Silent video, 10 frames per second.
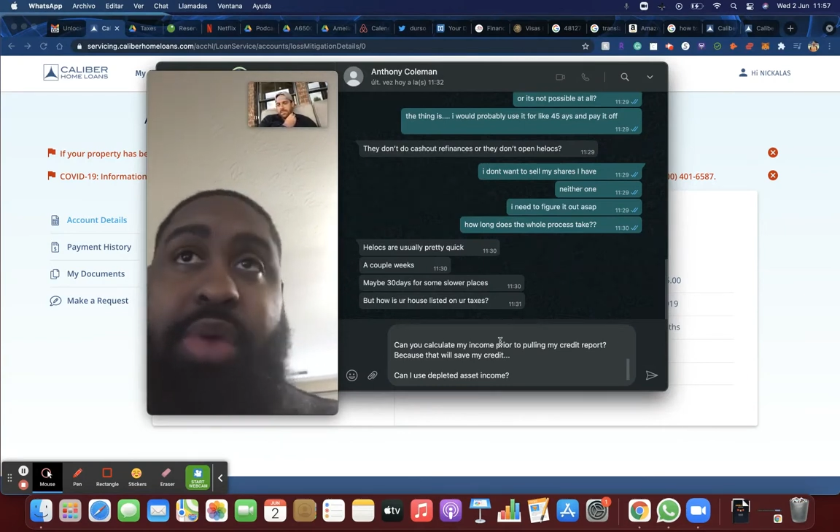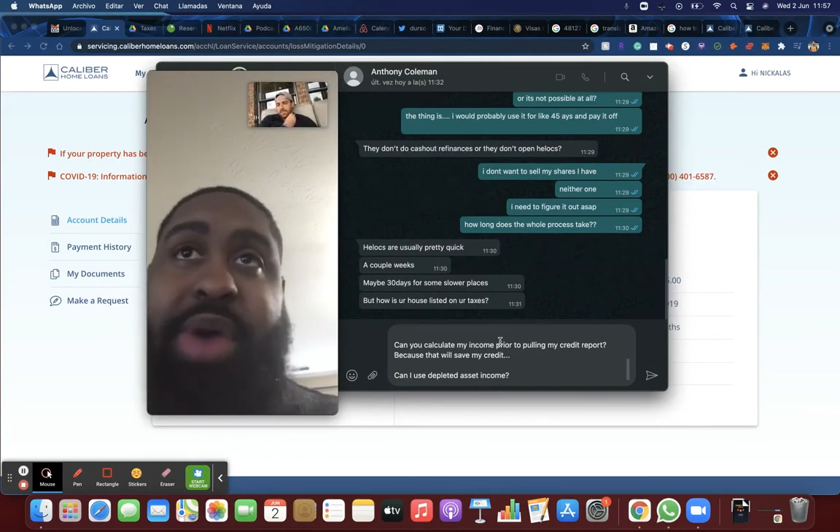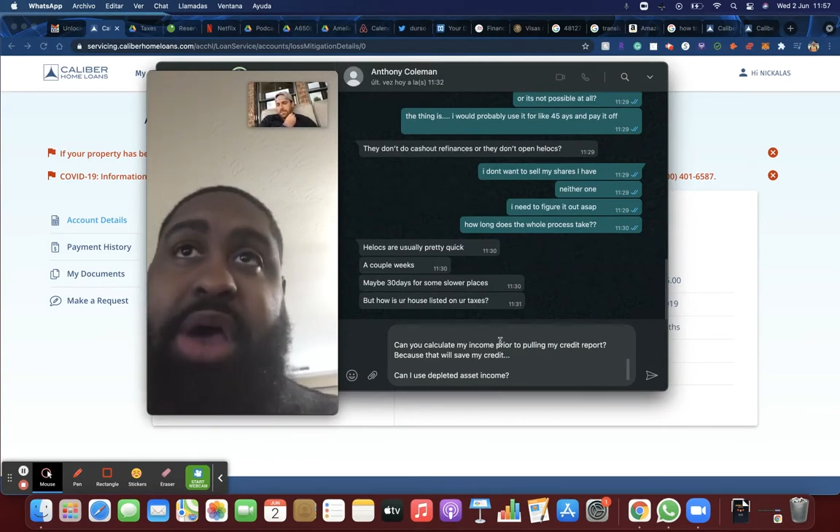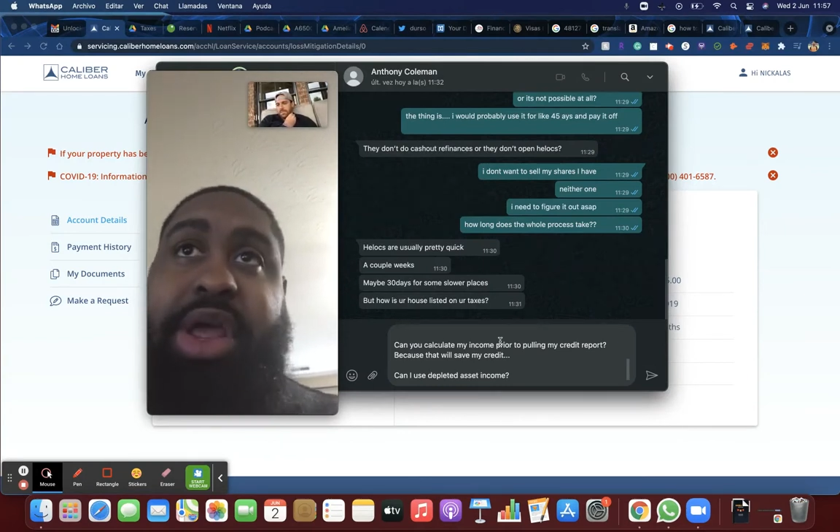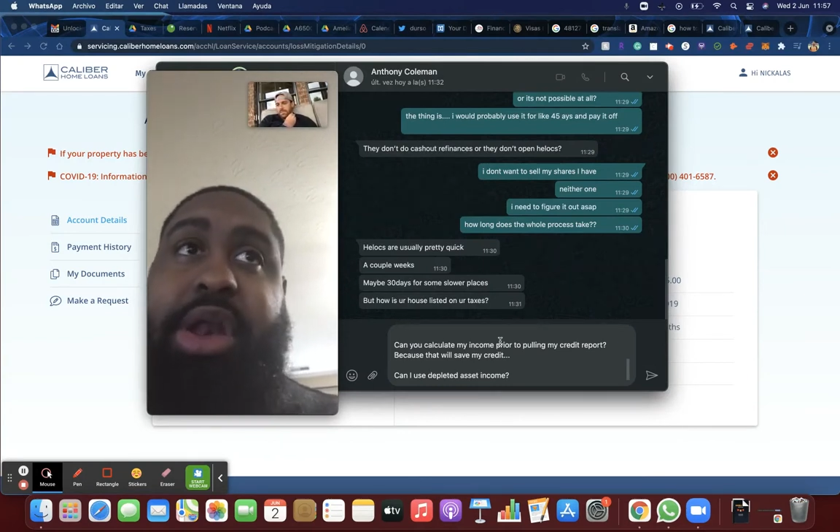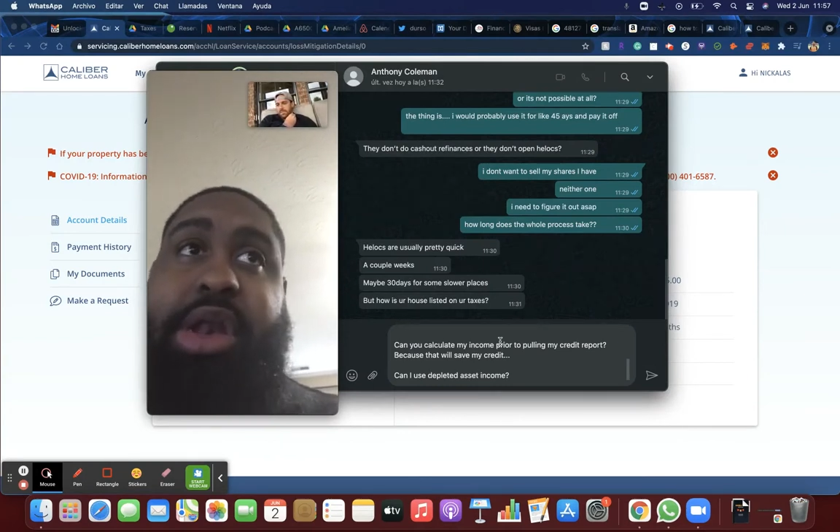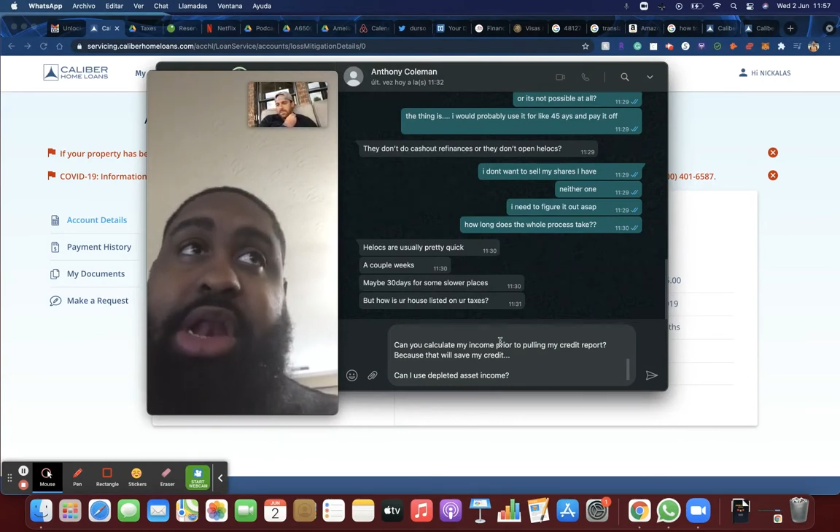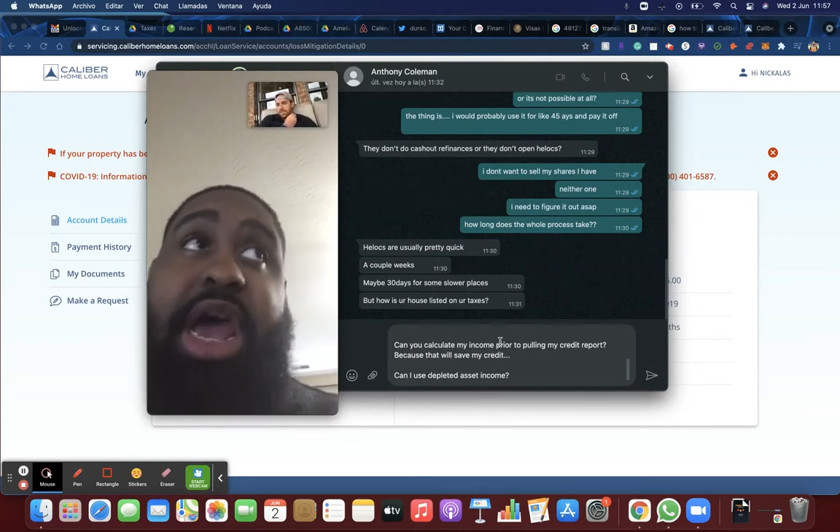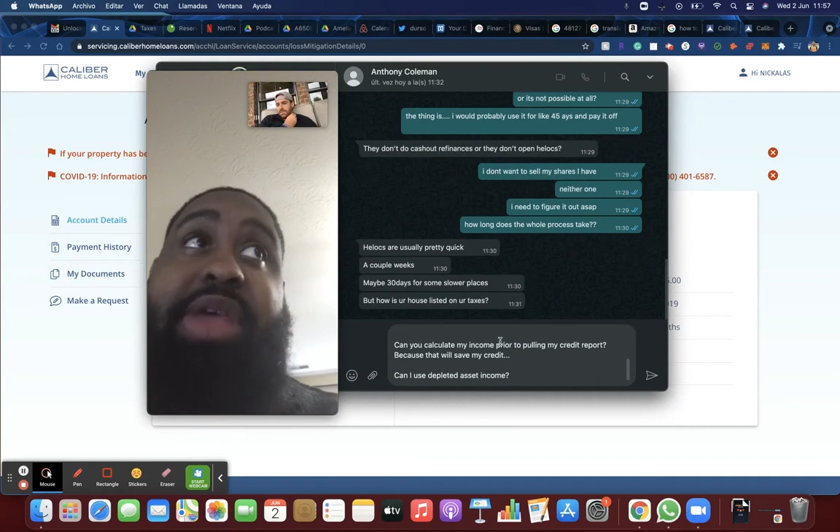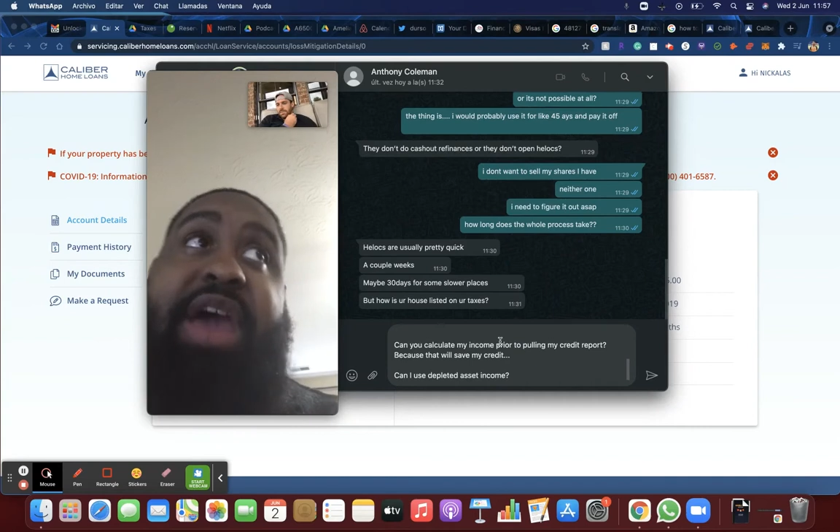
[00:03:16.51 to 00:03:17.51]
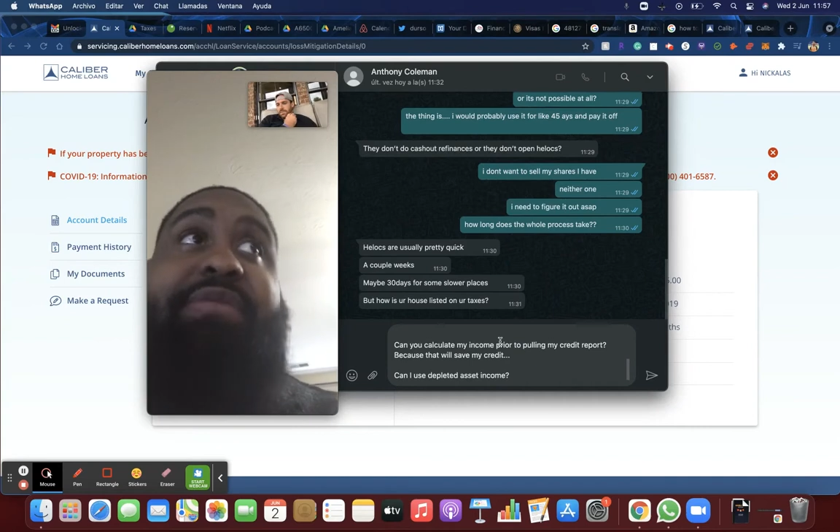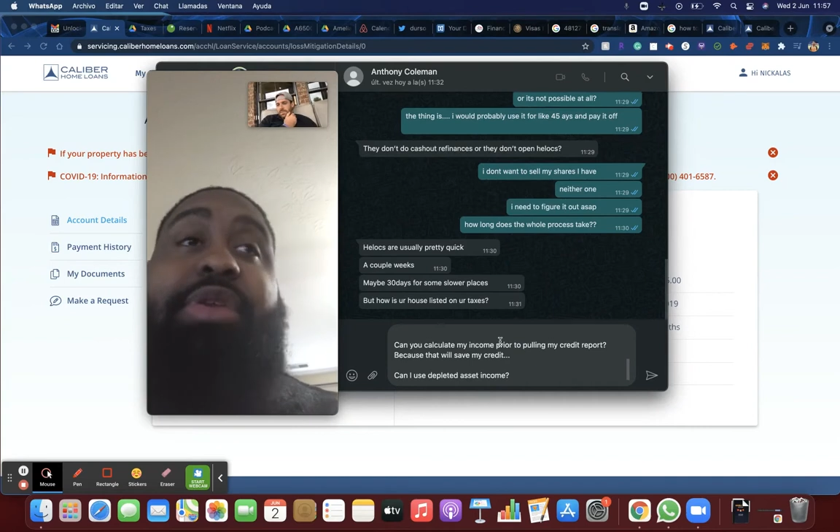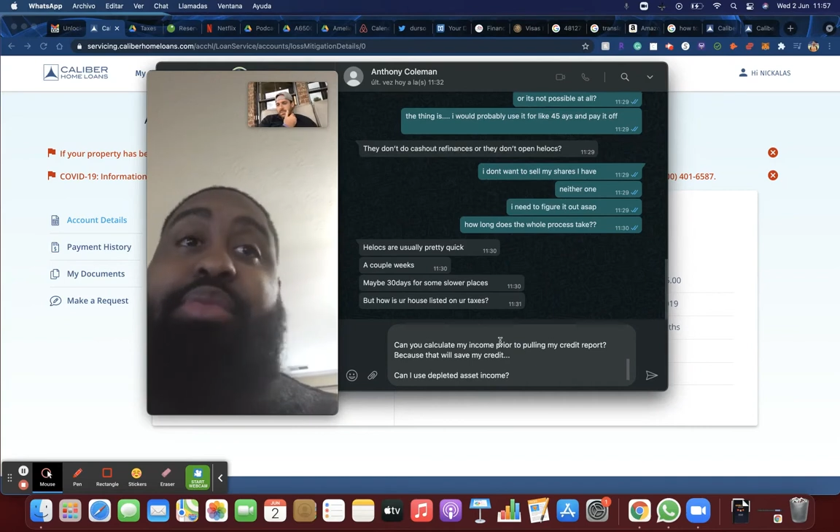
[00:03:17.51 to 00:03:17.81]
know about it, now they